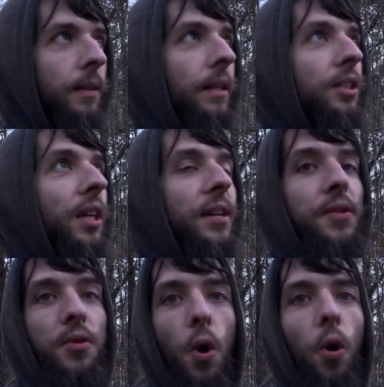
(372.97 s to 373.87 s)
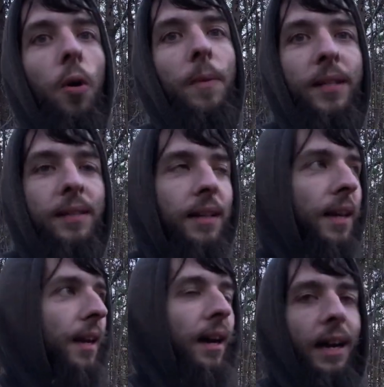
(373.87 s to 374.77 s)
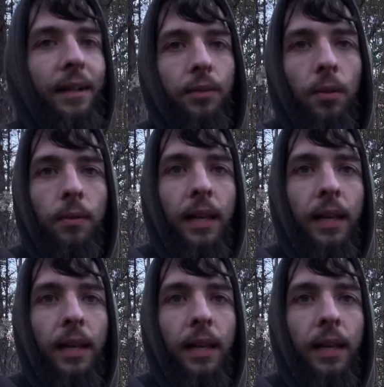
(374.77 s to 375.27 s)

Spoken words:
that ginormous hydro